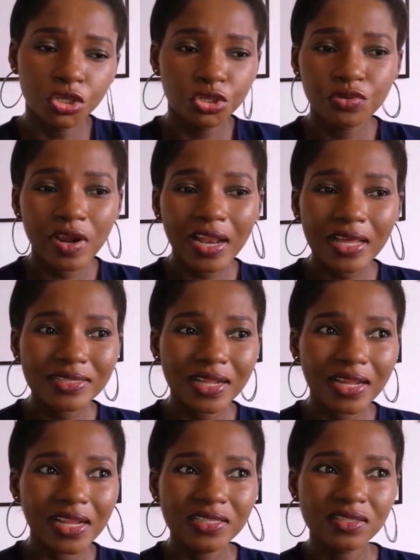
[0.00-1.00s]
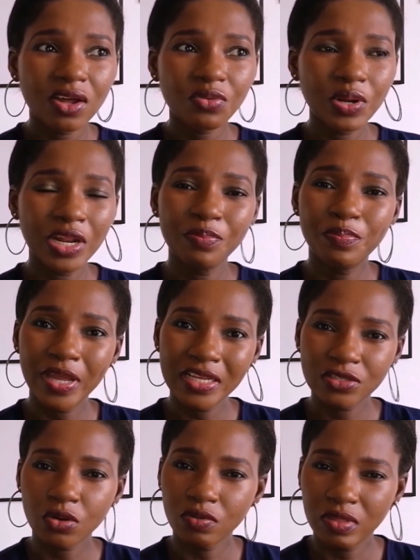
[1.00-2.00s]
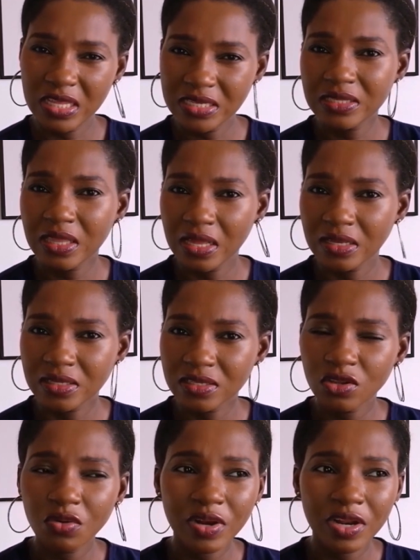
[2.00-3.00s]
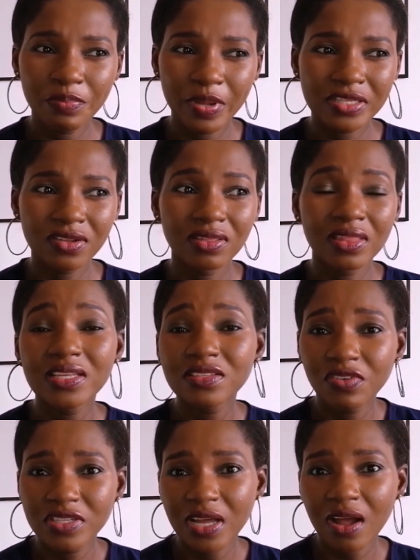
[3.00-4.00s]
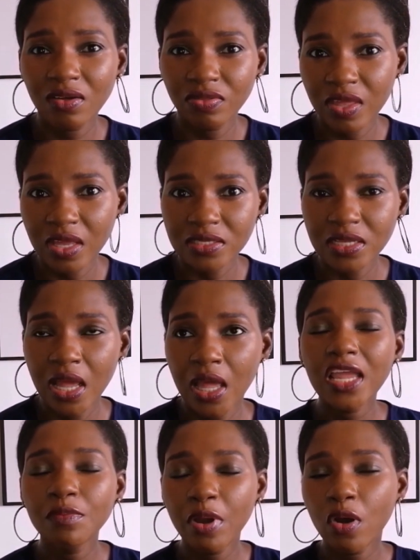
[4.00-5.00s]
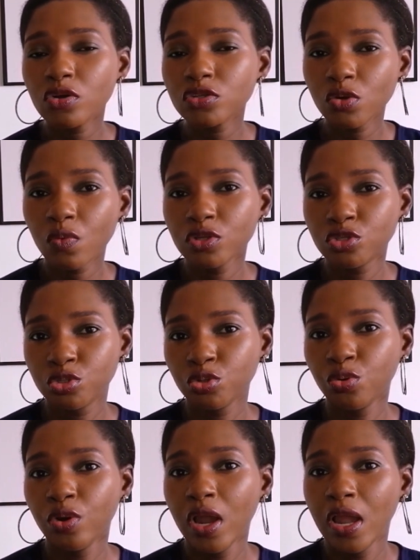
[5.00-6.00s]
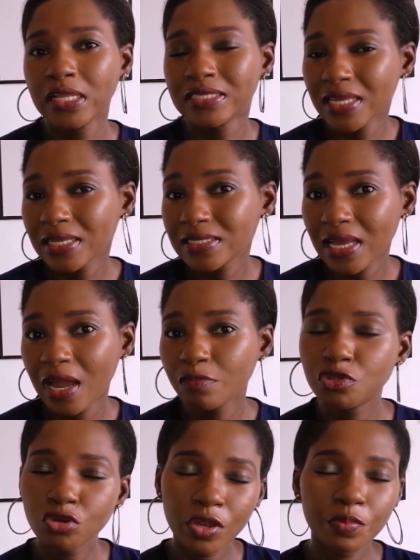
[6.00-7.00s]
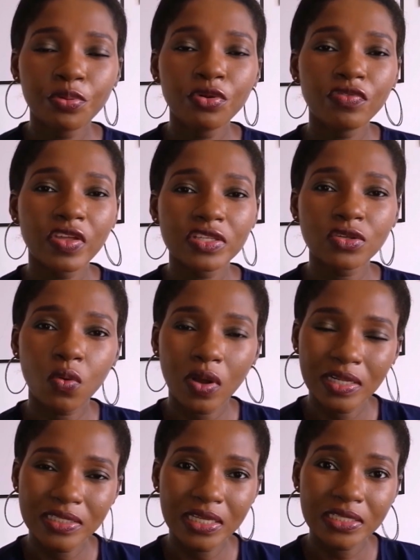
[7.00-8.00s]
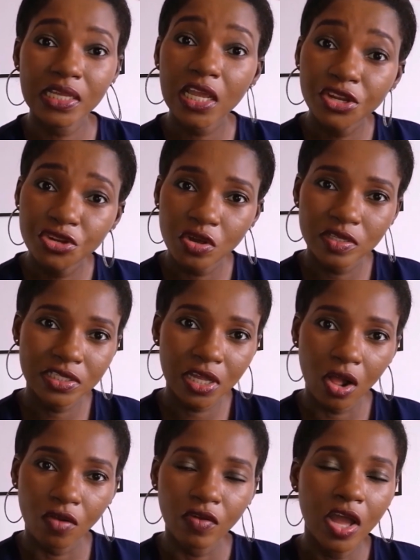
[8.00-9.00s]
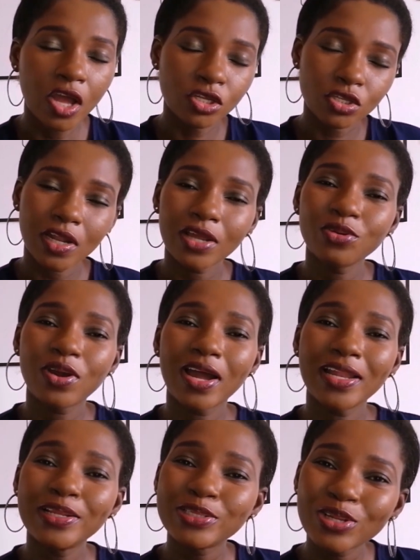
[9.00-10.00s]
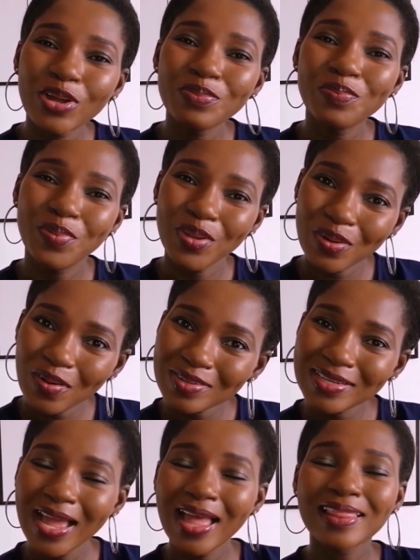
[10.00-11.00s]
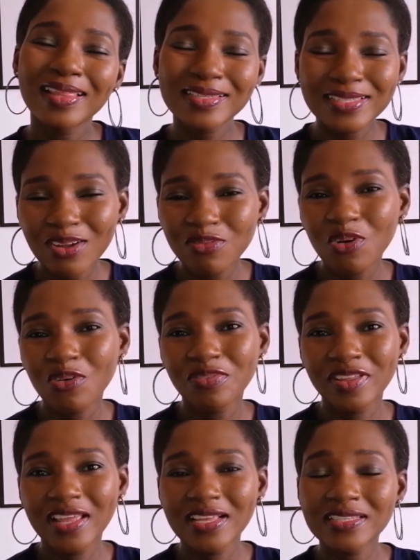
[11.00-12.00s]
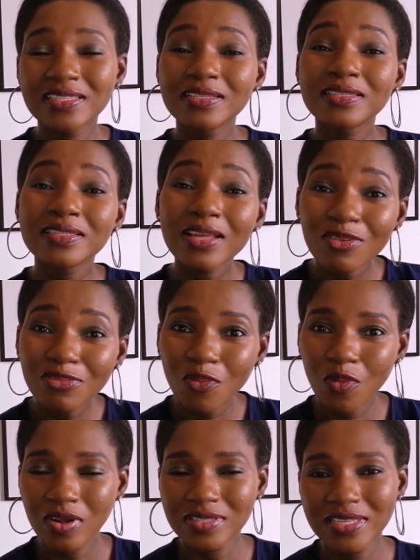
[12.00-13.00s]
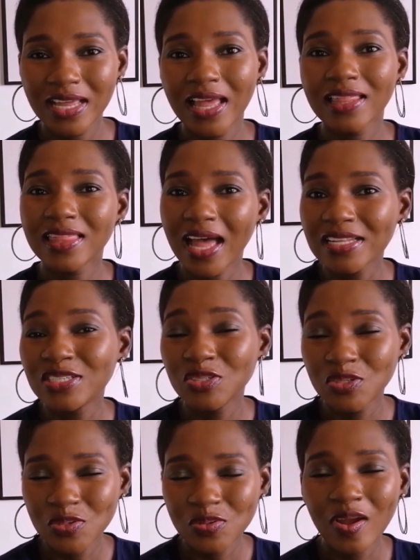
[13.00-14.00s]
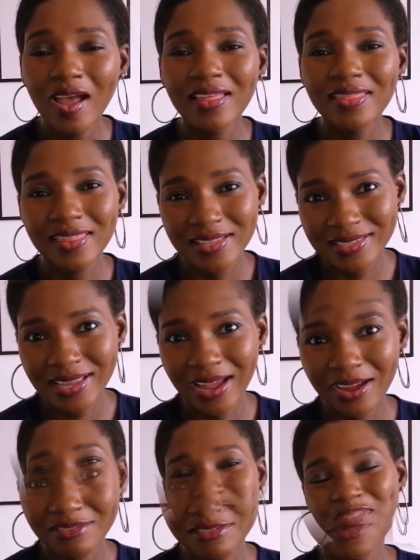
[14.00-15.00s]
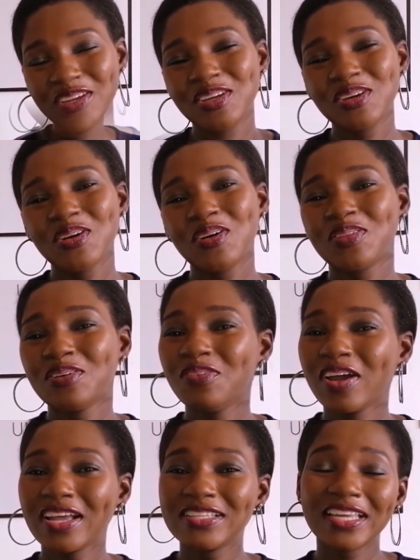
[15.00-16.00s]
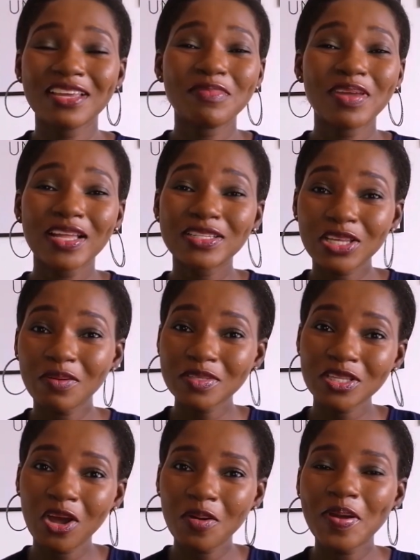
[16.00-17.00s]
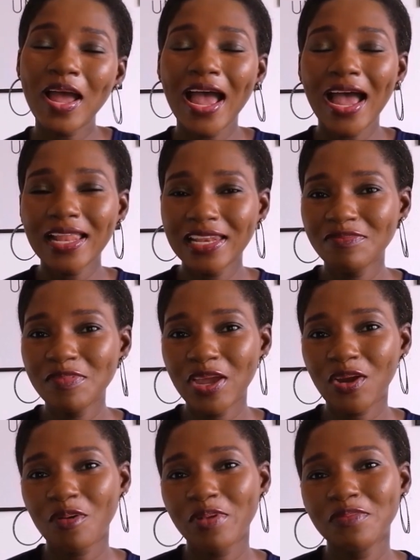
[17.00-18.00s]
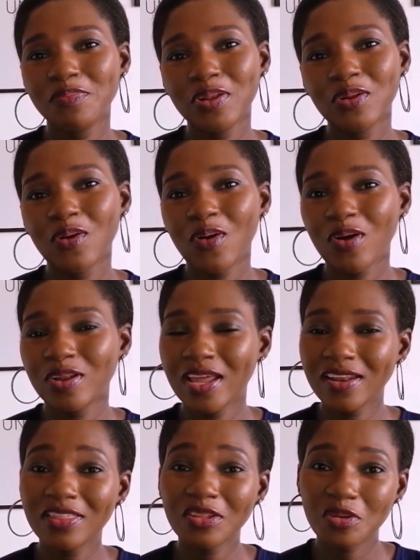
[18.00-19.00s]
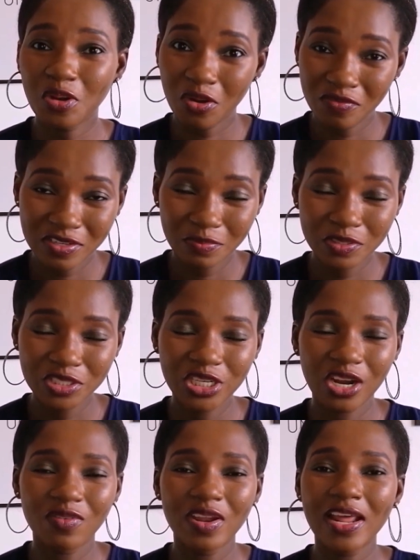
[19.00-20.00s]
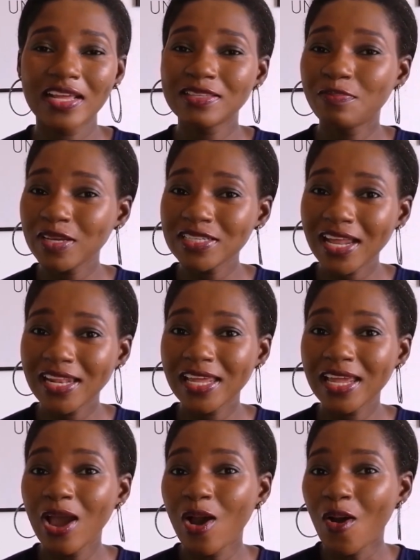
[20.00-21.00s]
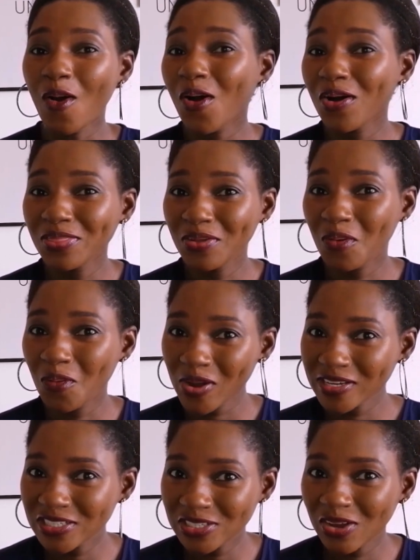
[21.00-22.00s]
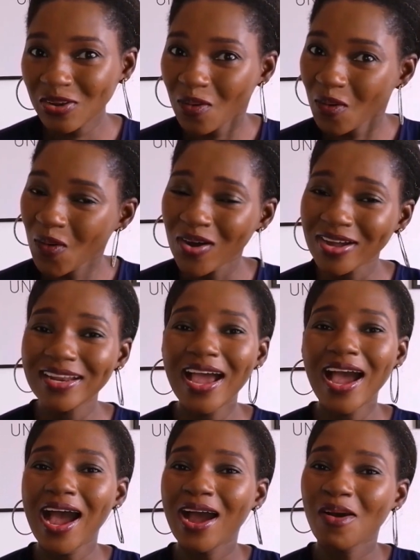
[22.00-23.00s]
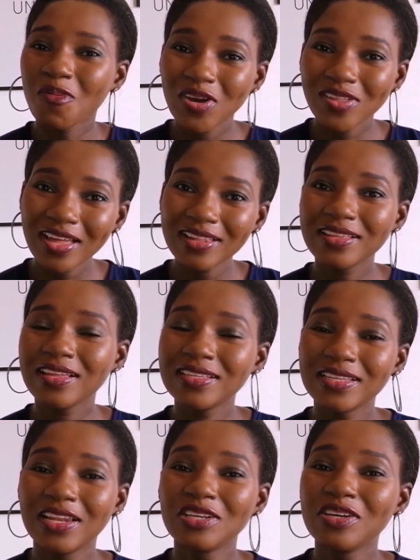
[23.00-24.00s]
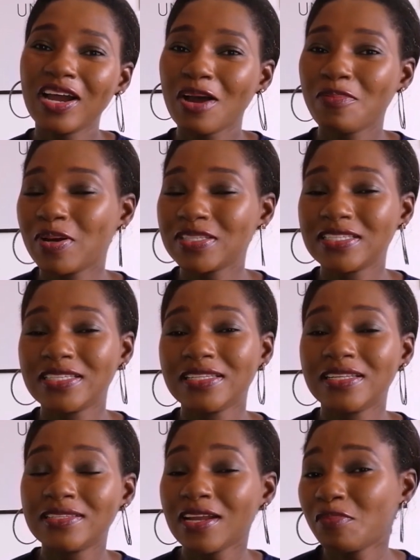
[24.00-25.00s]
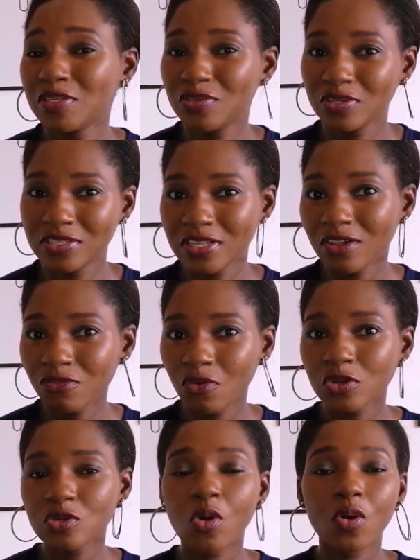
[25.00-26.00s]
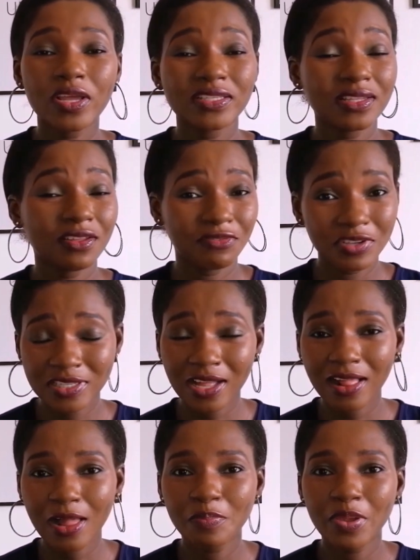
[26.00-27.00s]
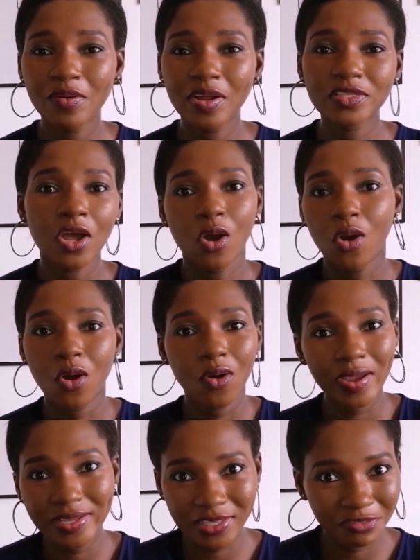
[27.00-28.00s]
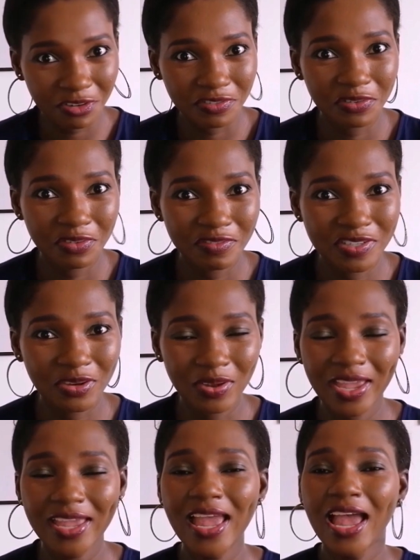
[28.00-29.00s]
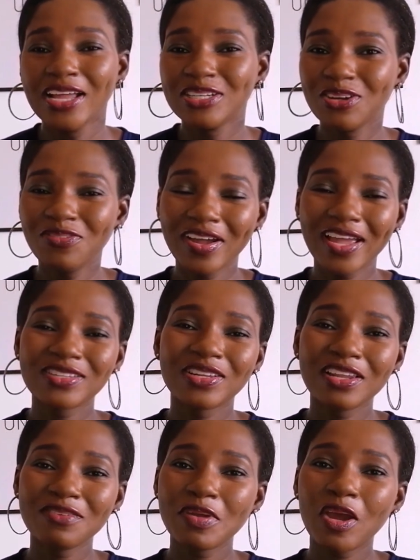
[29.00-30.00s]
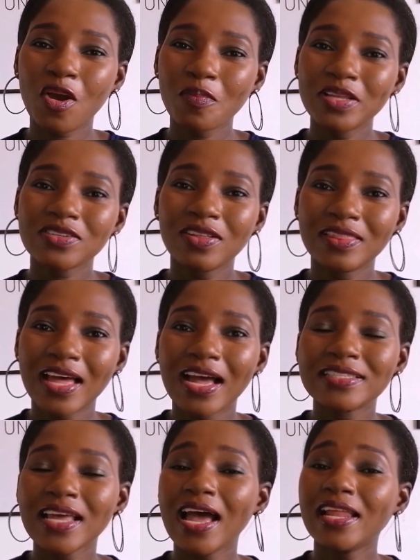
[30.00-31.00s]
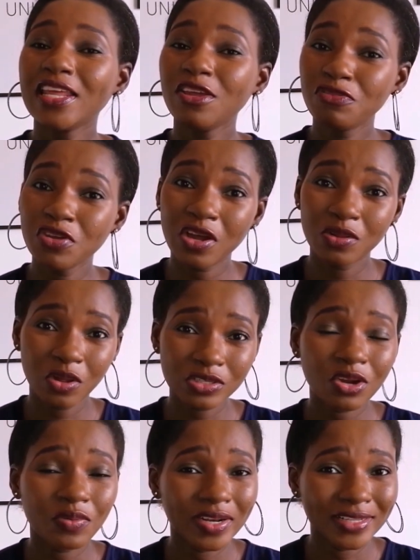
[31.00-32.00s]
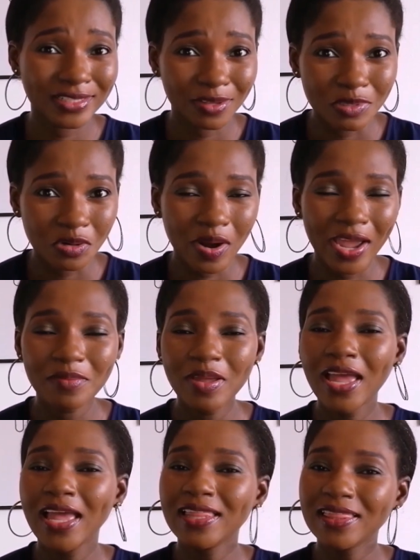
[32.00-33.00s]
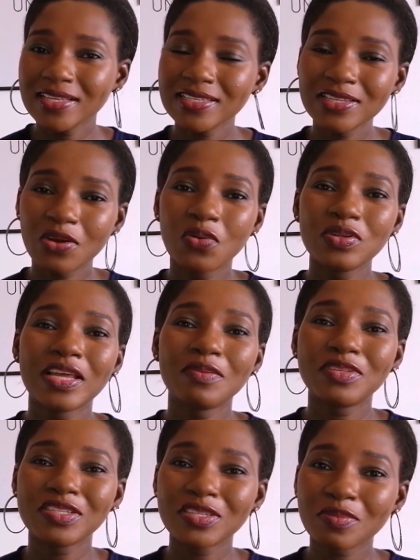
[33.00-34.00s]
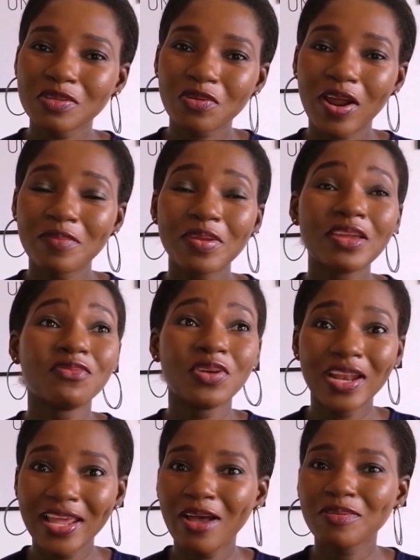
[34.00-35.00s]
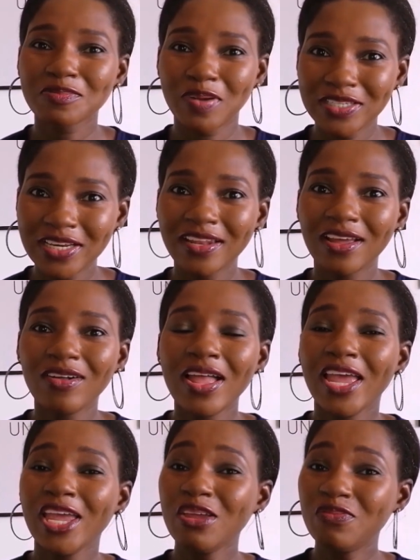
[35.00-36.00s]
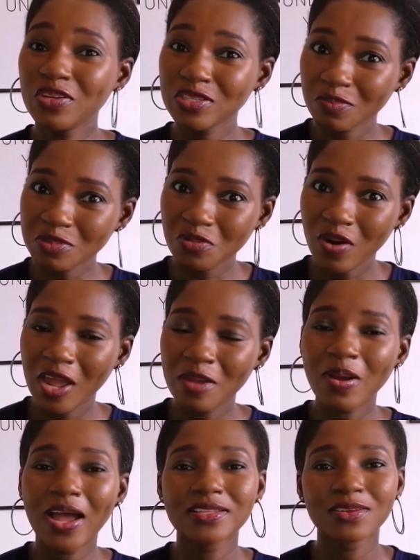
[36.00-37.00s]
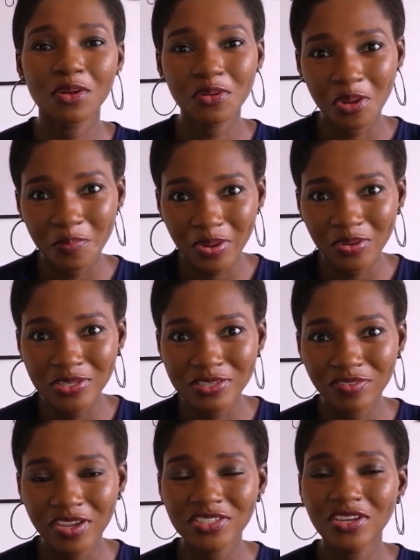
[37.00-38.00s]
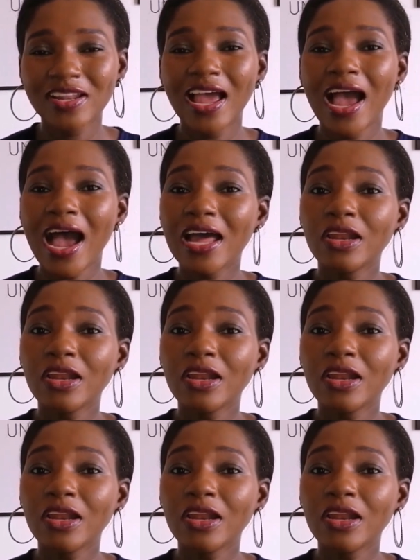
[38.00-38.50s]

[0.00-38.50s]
You realize that it's not really based on these things. It's not really based on these physical things. And you might also want to take time to improve these qualities in yourself so that you can in turn build the self-confidence, the self-worth that you deserve. If you enjoyed this video, don't forget to give me a thumbs up and leave me a comment below on anything you're comfortable sharing, especially on the question on whether the intellectual capacity determines your self-worth, or is it the physical appearance, or is it 50-50, okay? Don't forget to leave me a comment on that. And if you are not already subscribed, this is a good time to subscribe. It really helps my channel if you subscribe and turn on your bell notification.